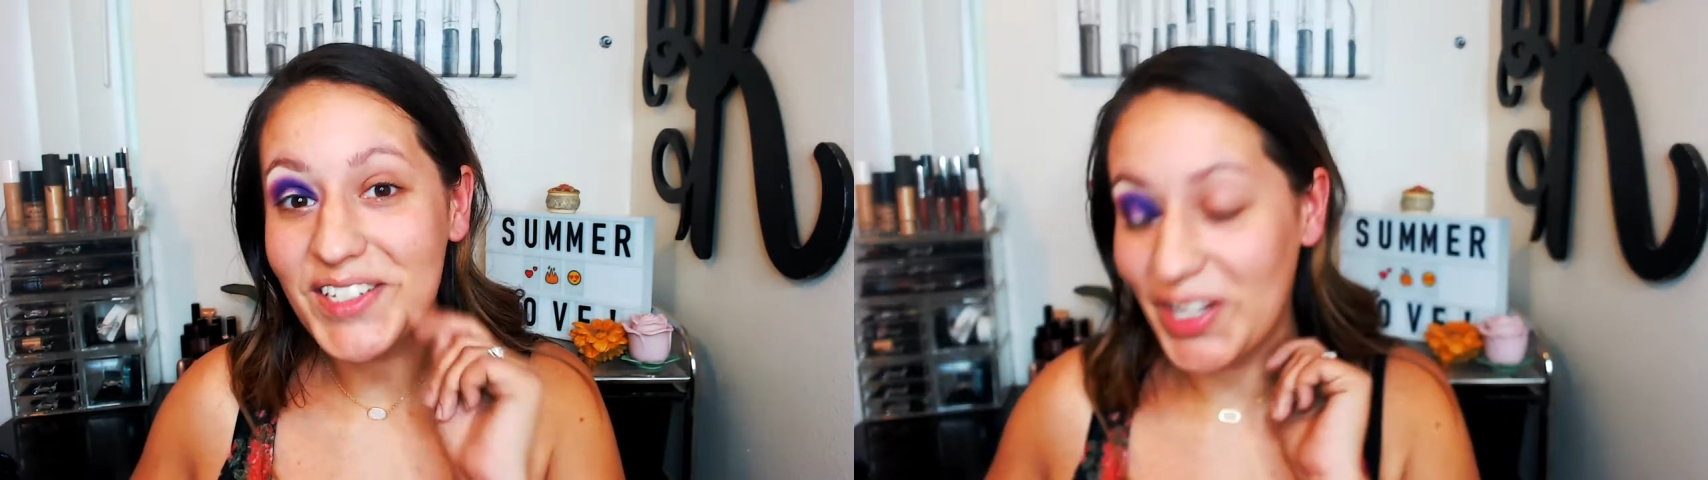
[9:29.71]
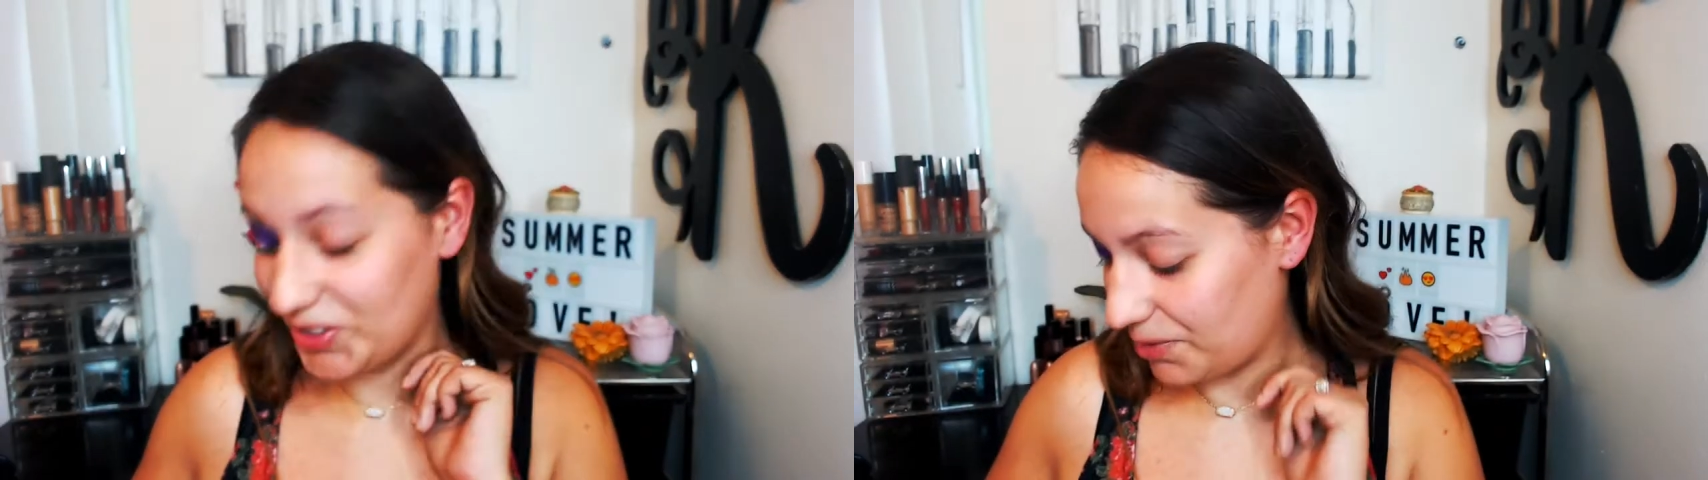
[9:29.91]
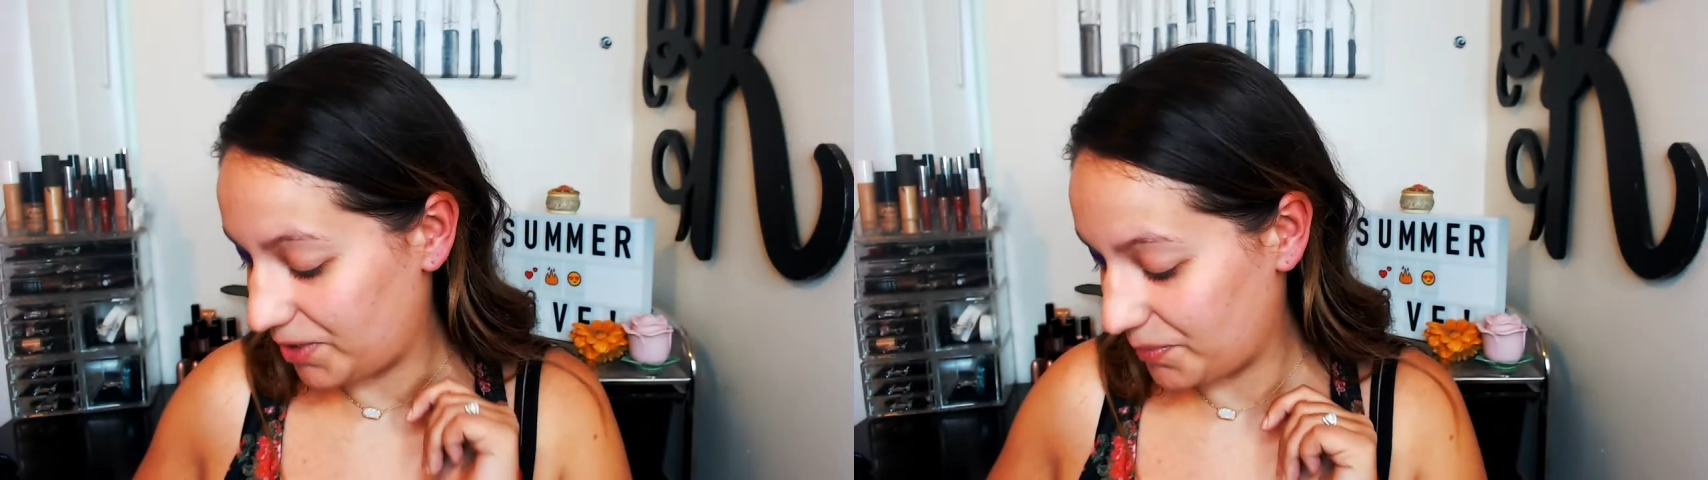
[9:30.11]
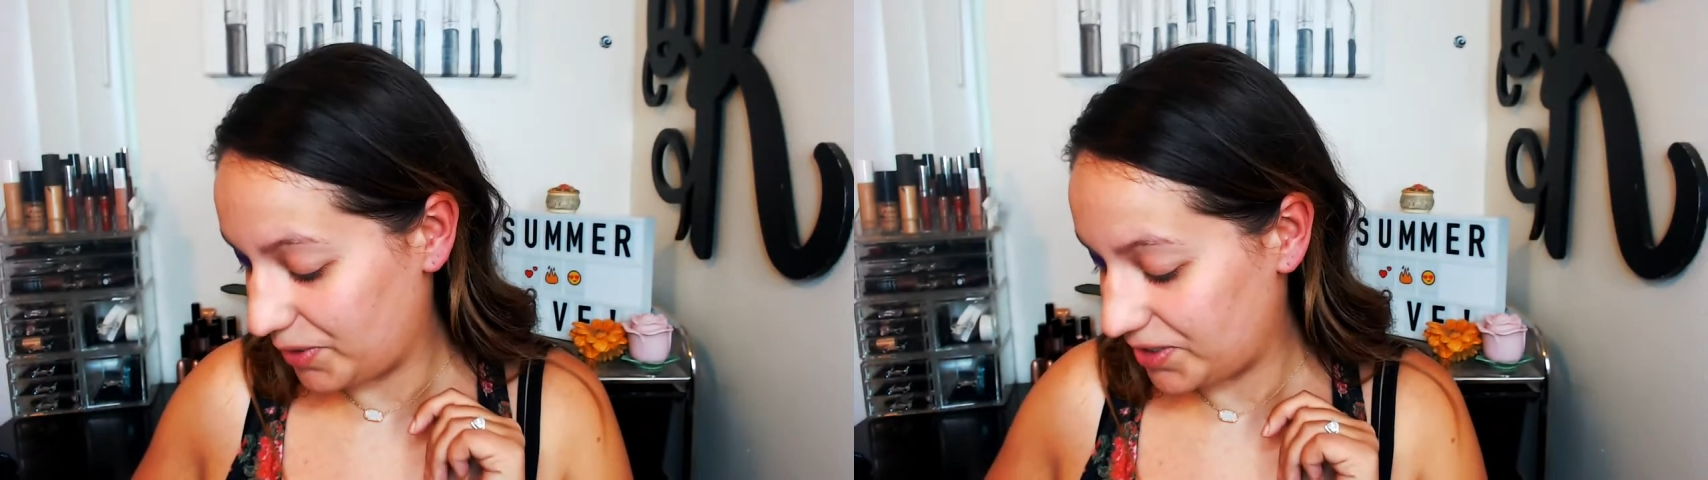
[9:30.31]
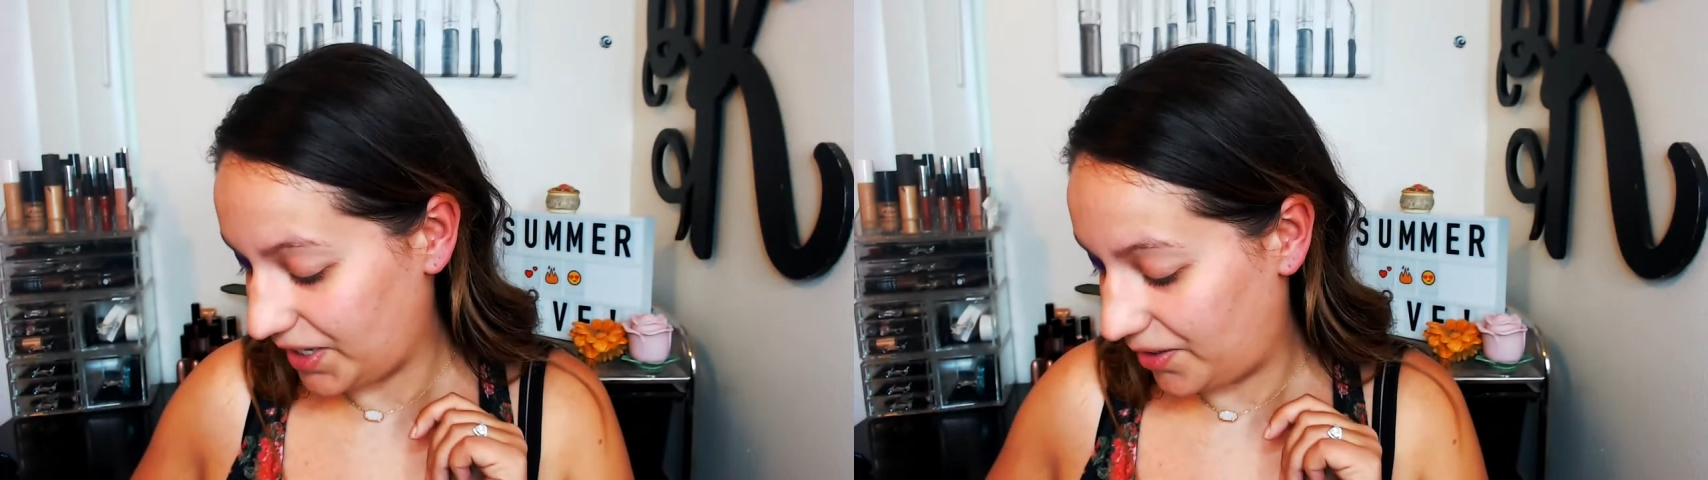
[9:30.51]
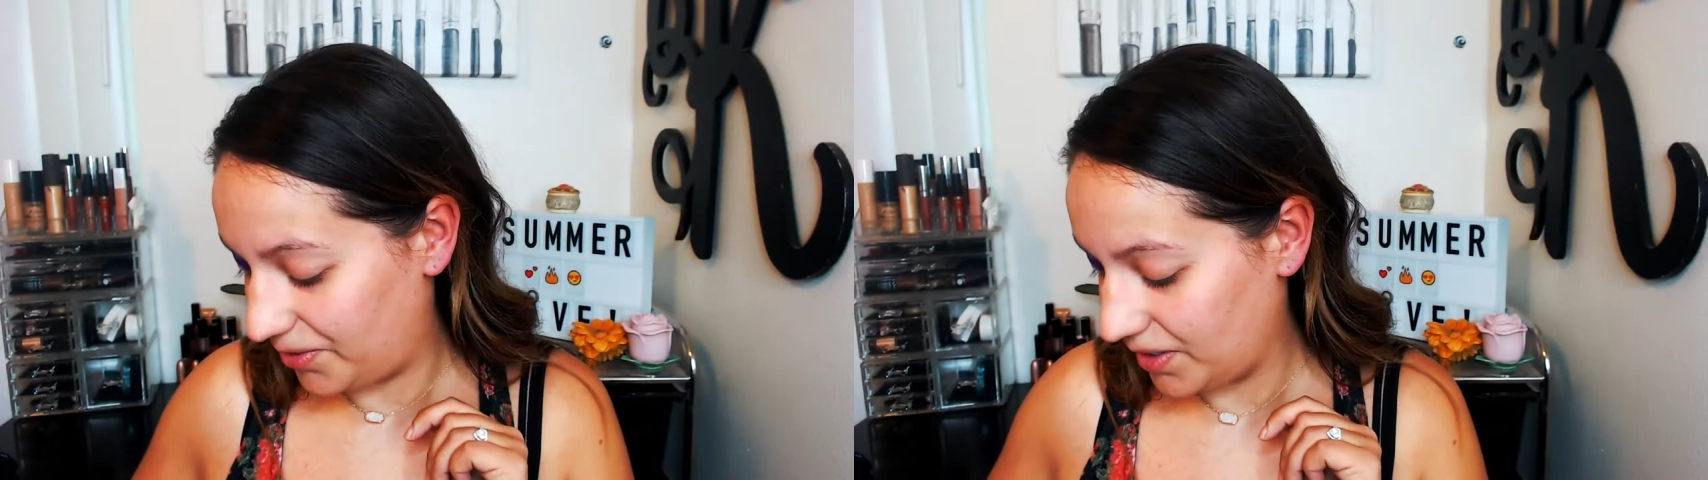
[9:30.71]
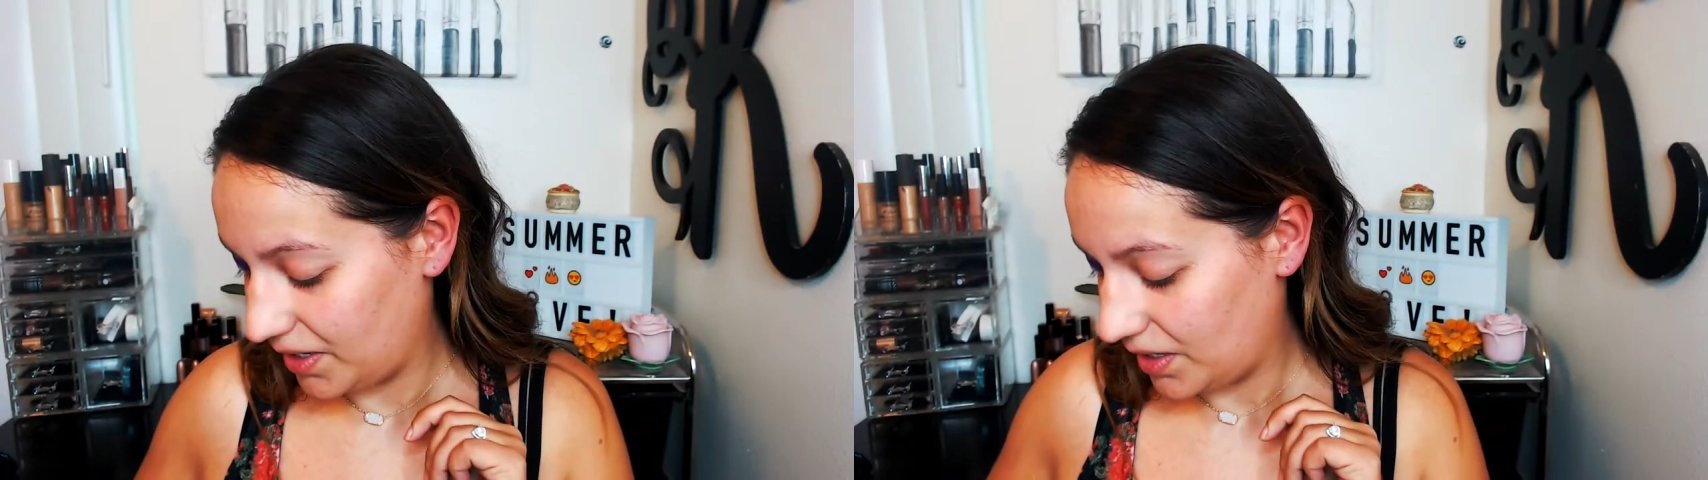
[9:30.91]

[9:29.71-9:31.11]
color that we're going to put down.